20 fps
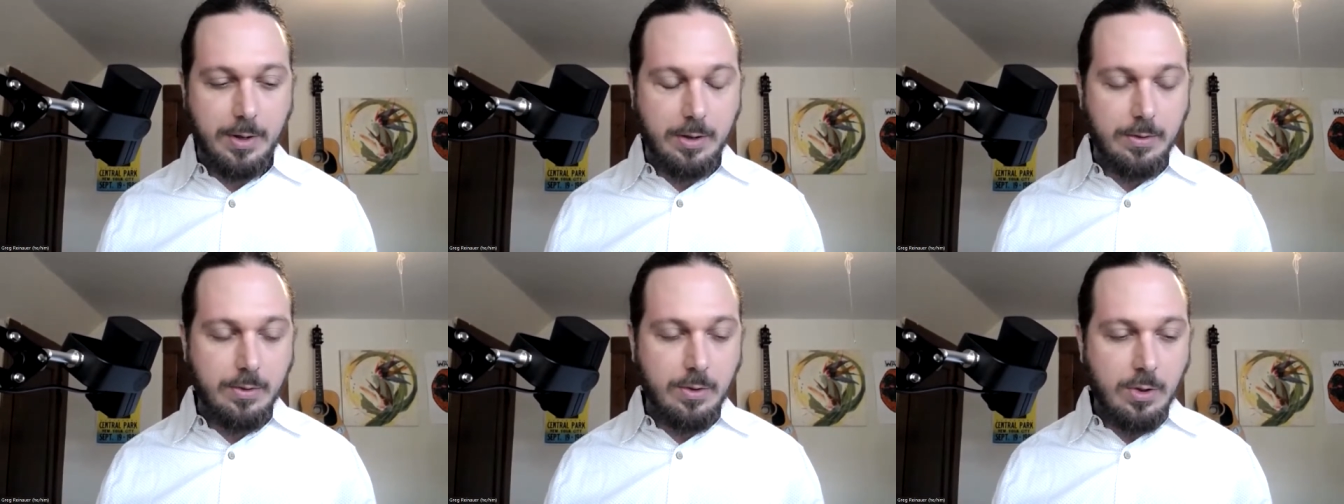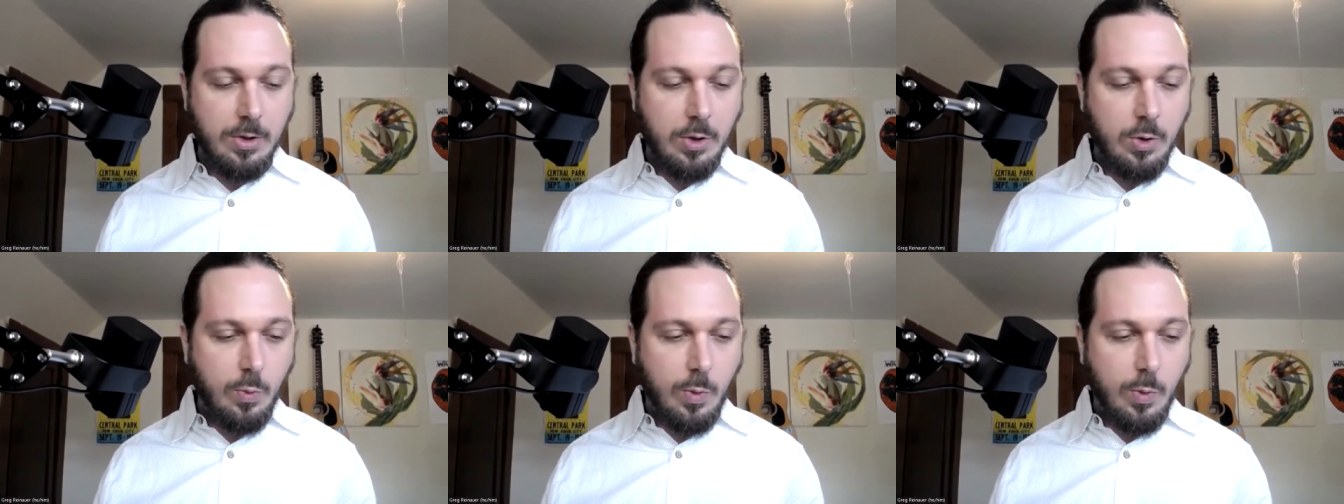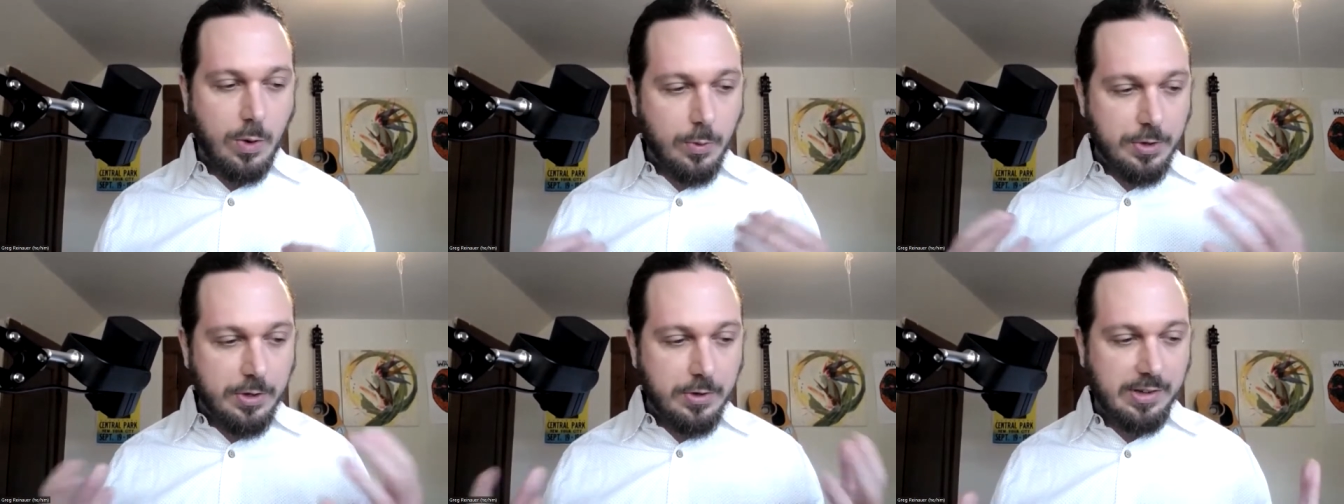But
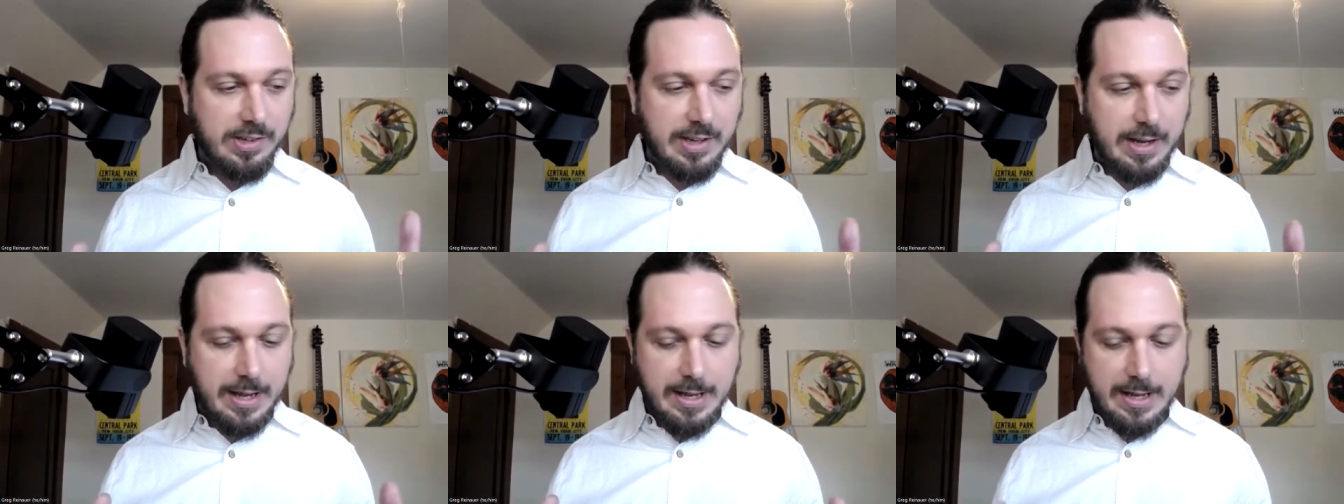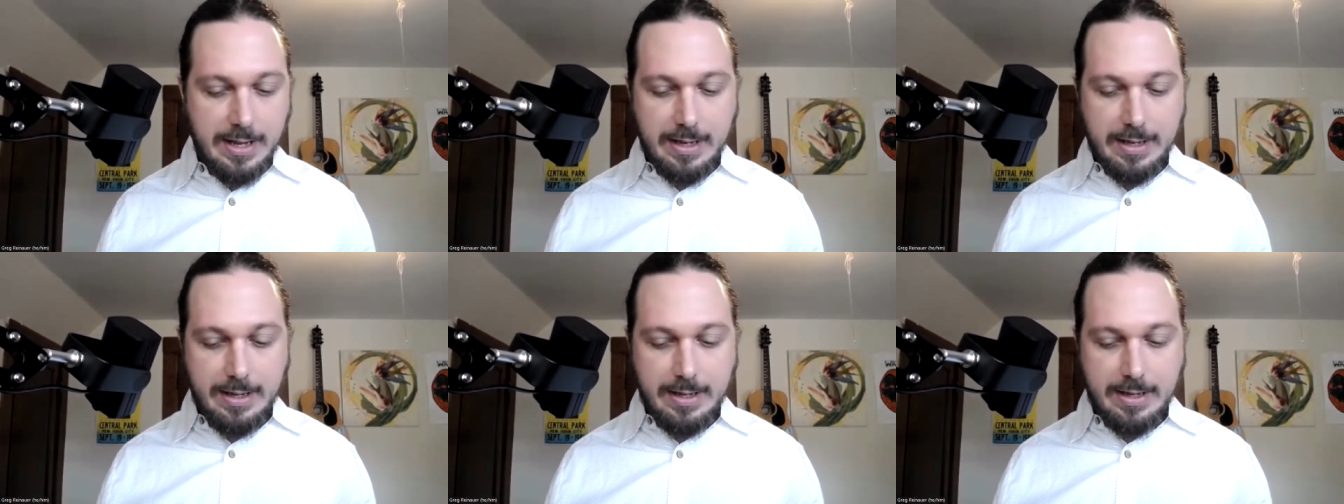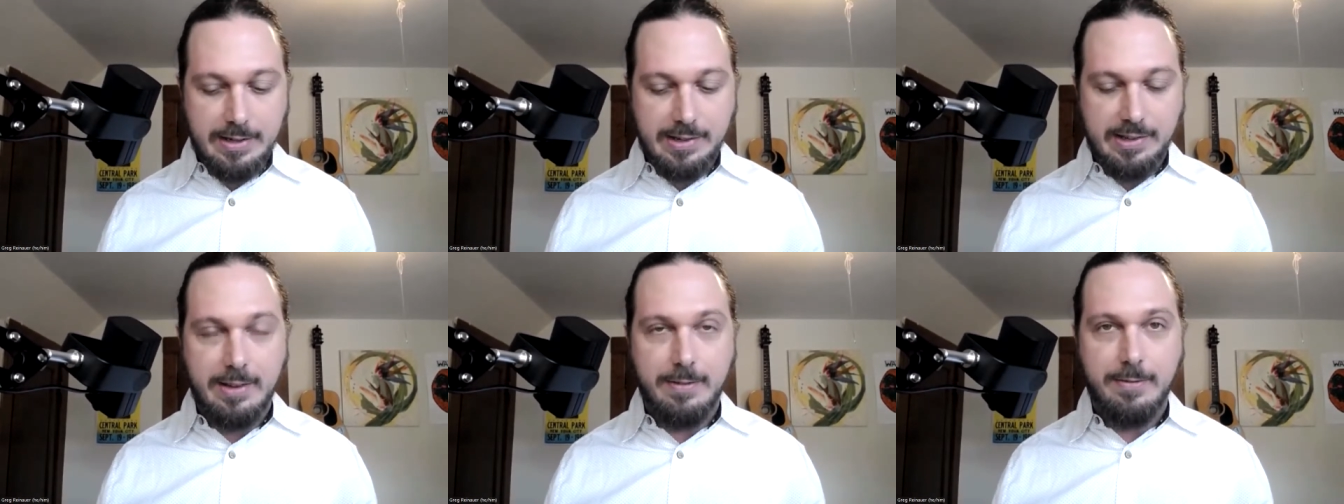what would you
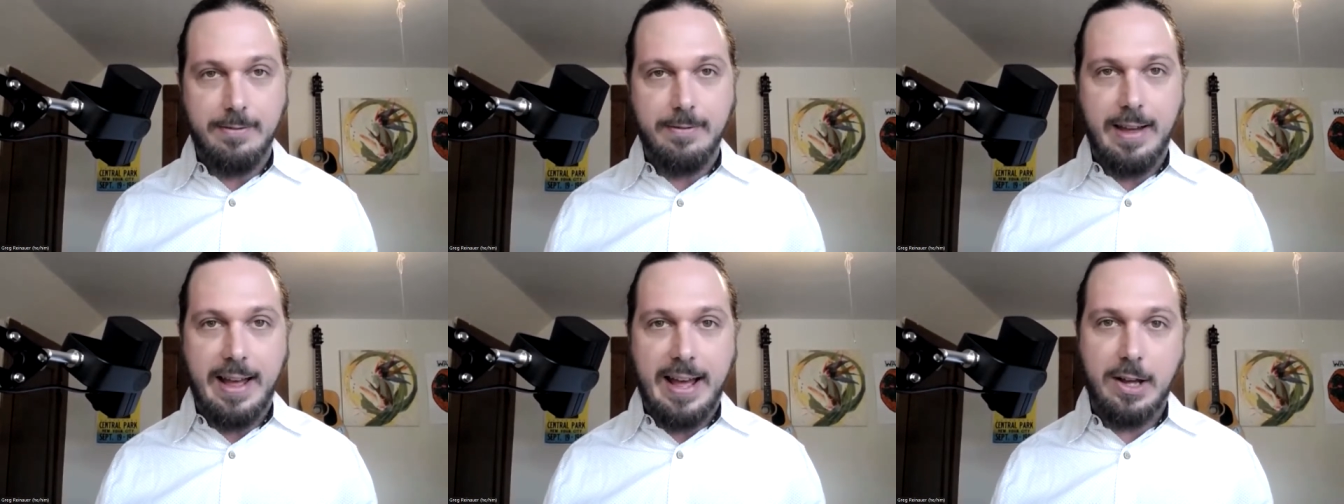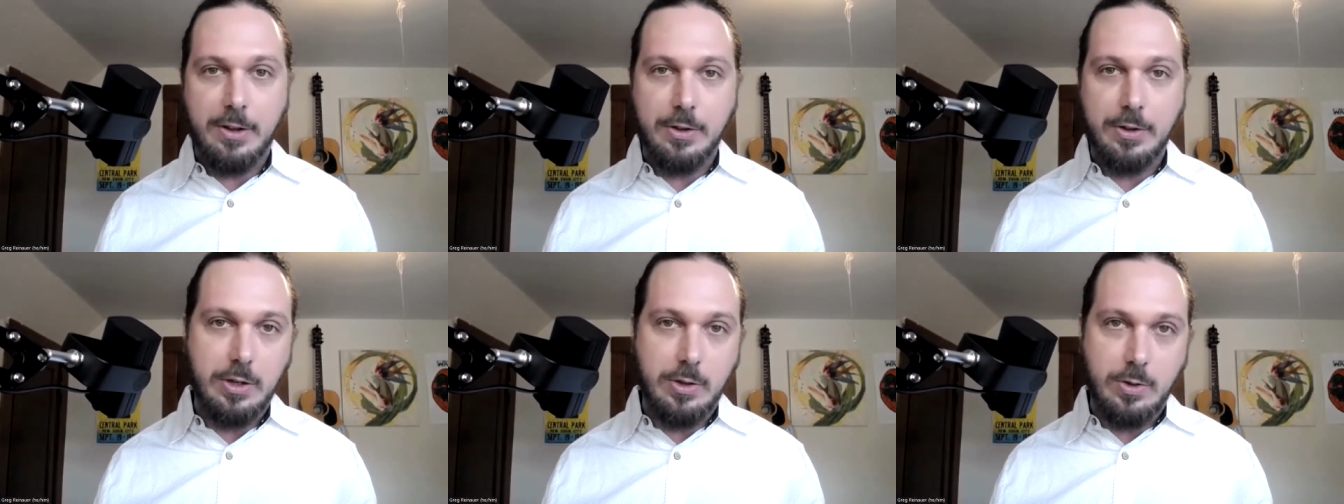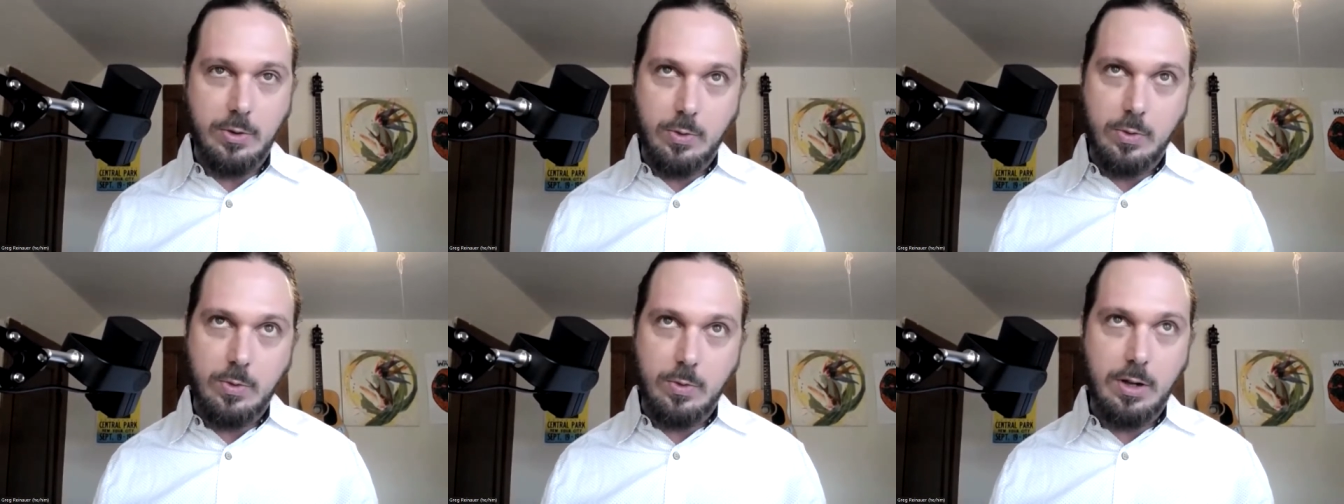say is the
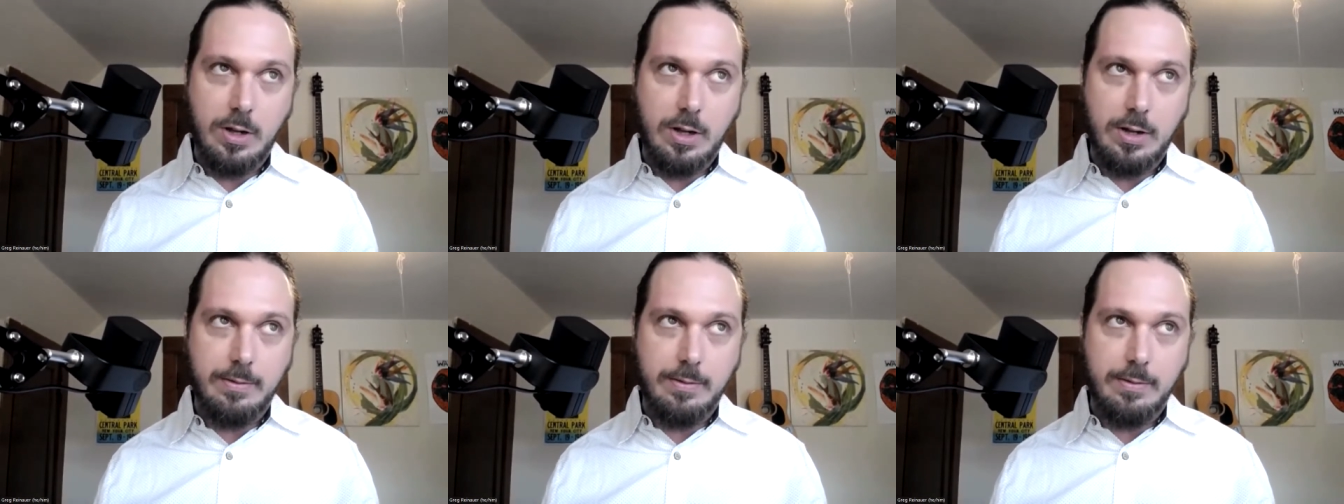value